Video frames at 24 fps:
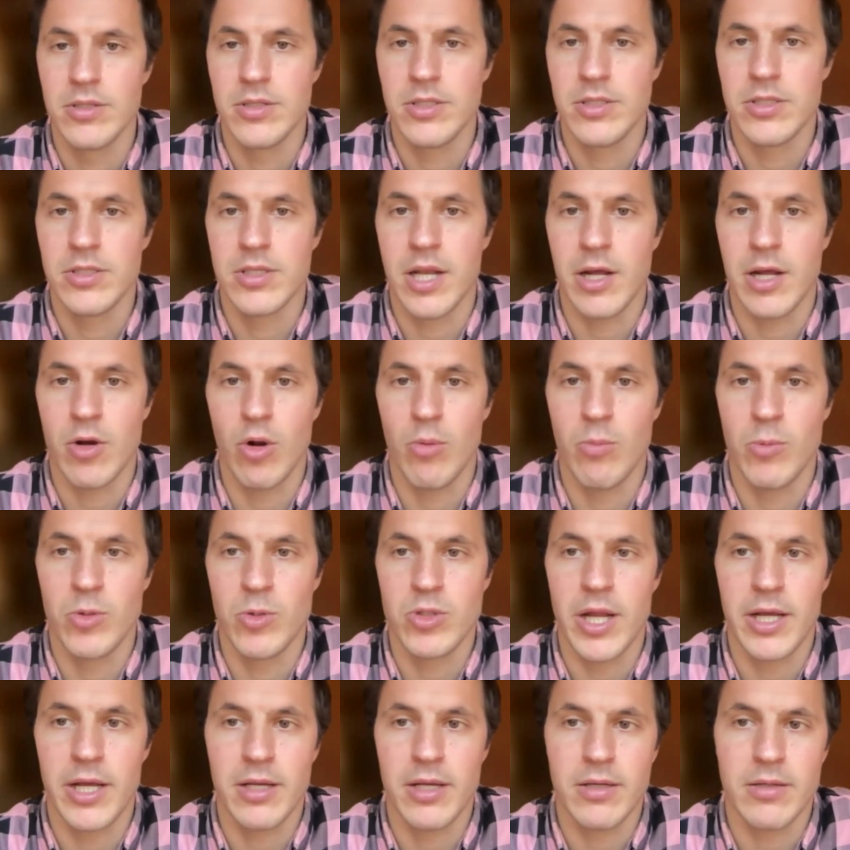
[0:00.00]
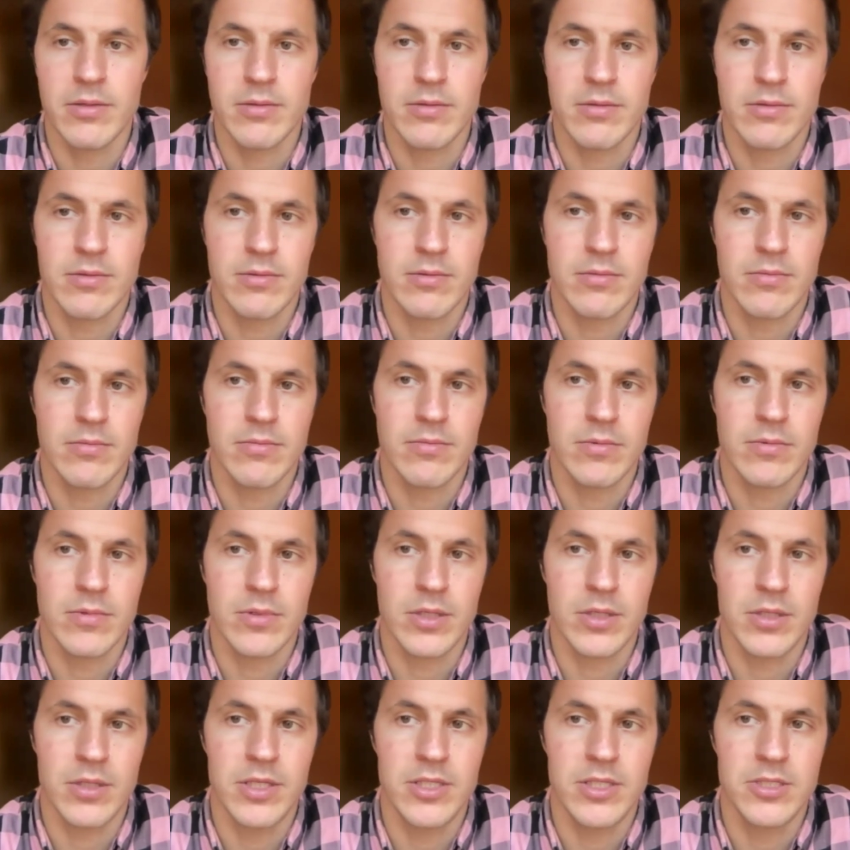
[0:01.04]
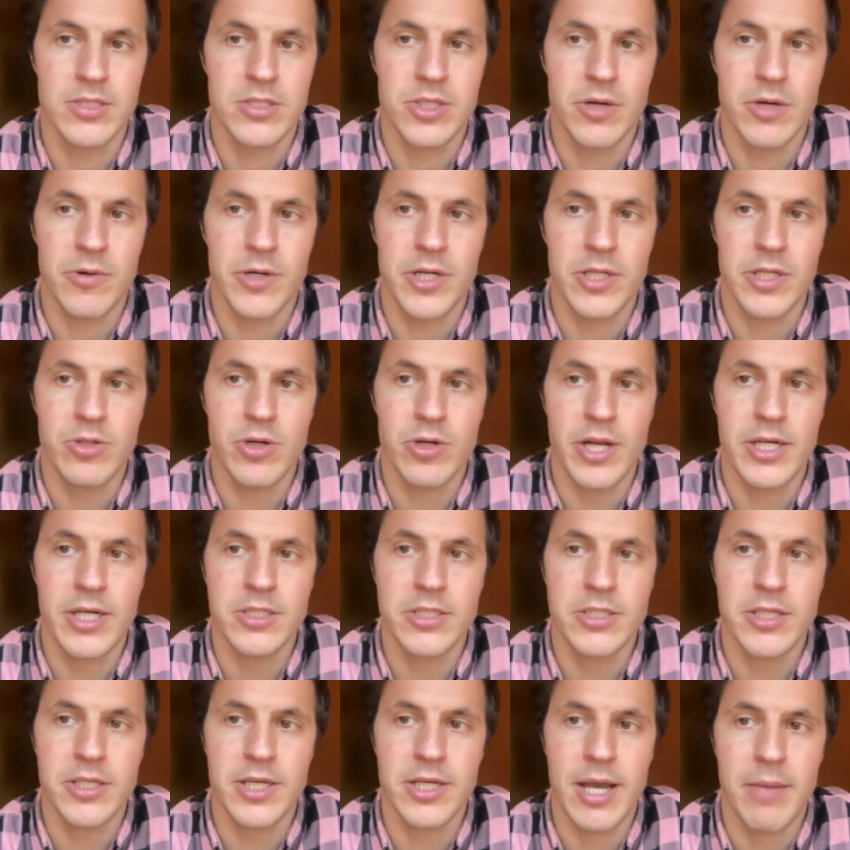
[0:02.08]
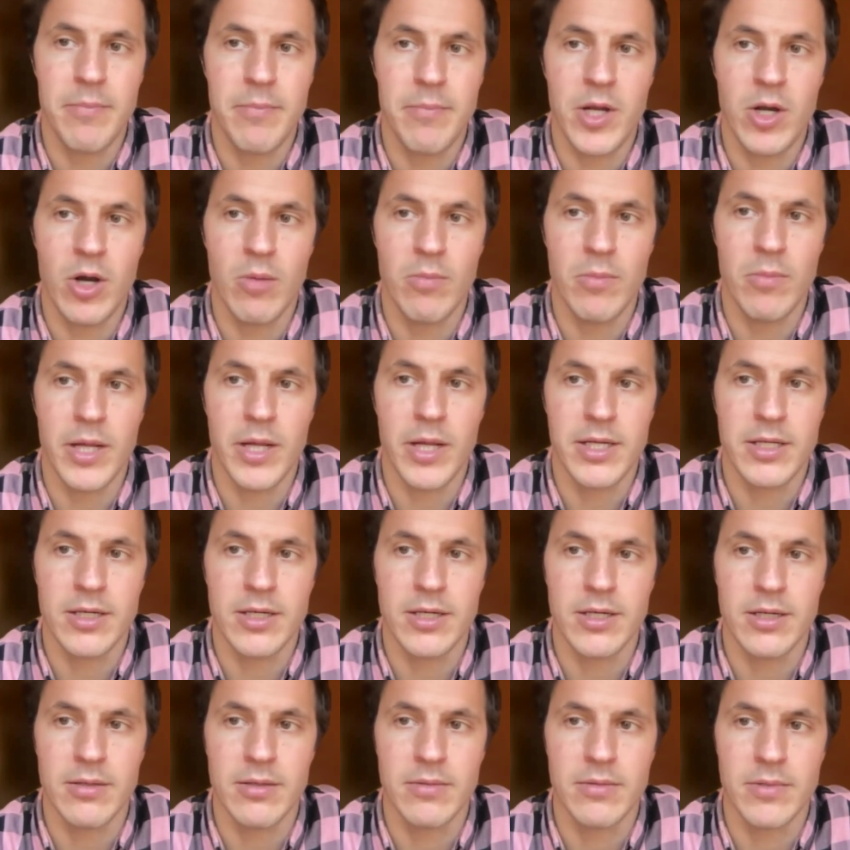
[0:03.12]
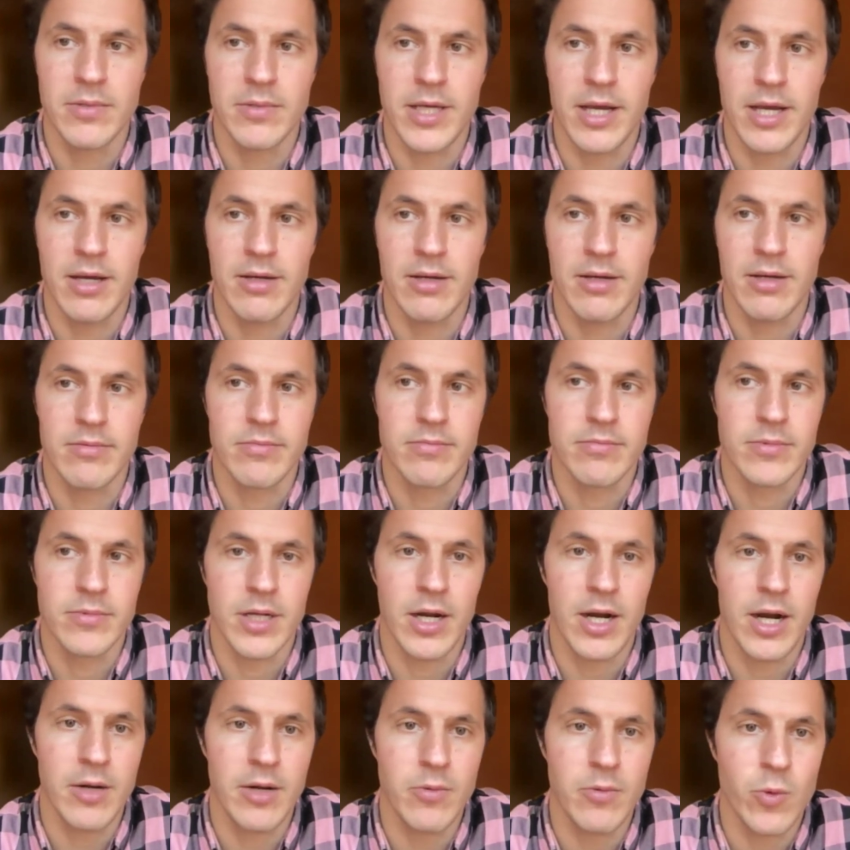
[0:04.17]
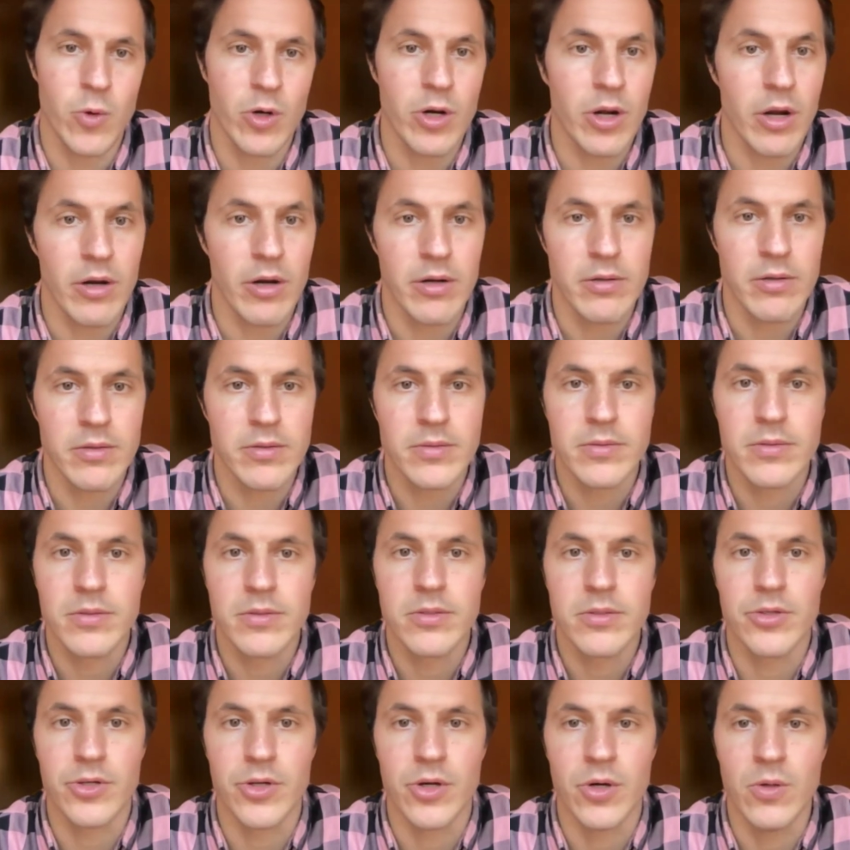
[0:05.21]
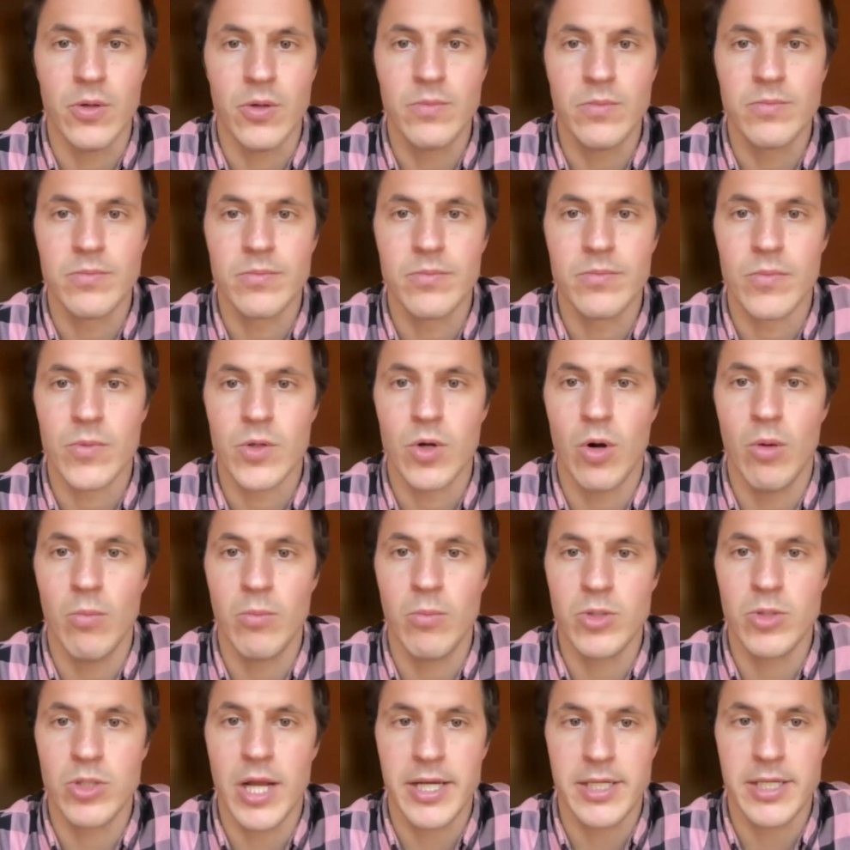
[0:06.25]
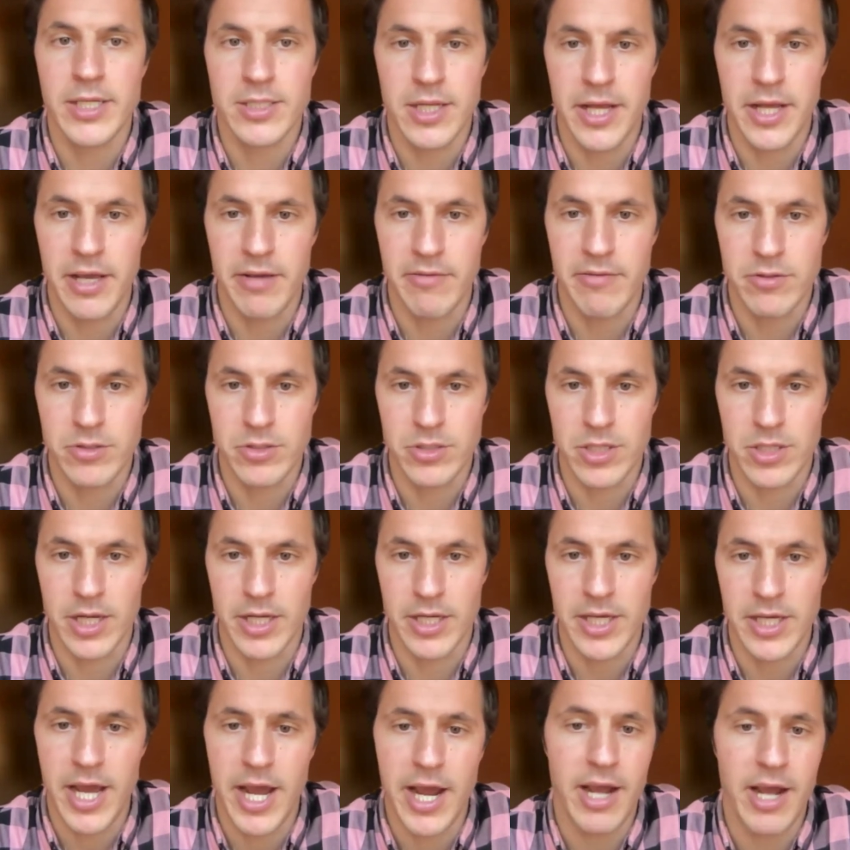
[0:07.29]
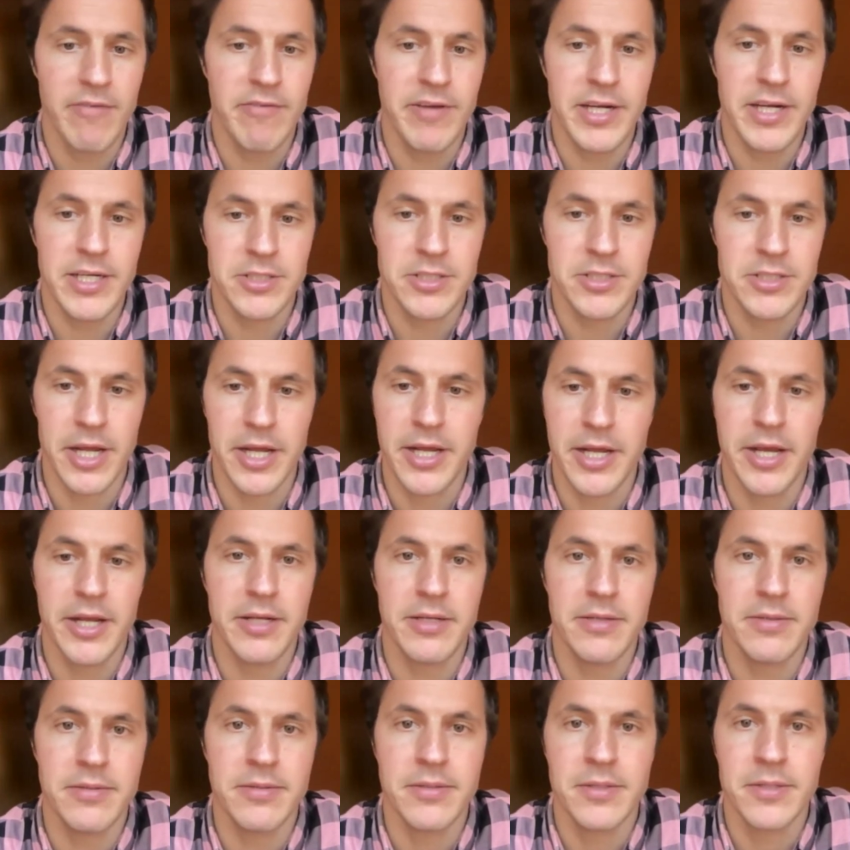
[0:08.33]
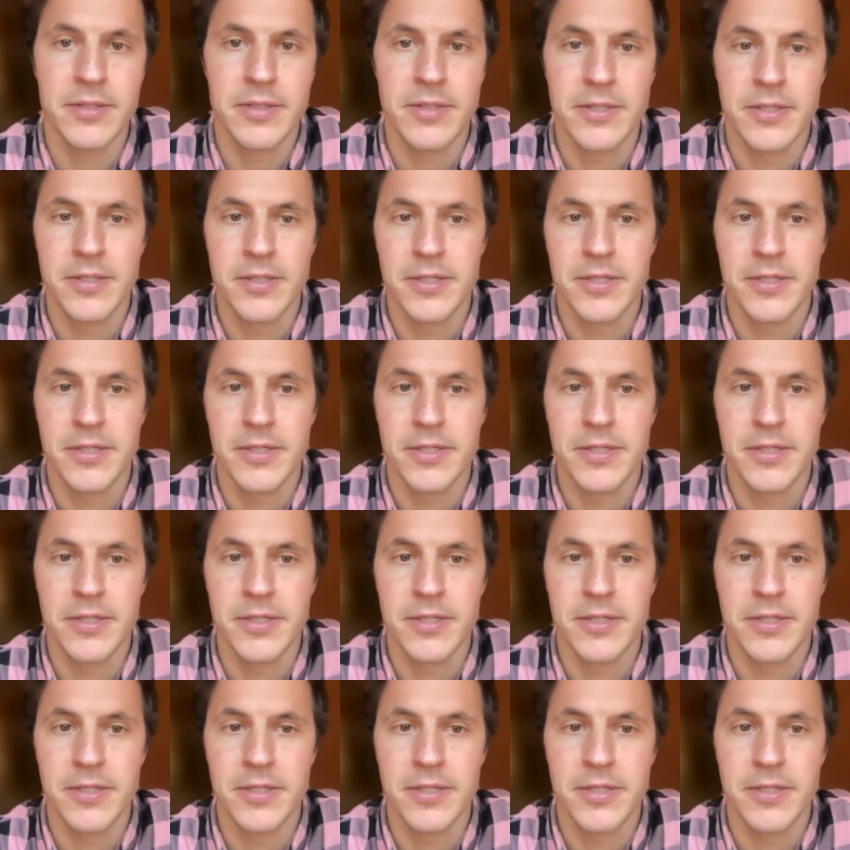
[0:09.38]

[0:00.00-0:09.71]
It's like almost like this generator energy can become like a hard worker, you know, almost like a slave because like I have energy, I can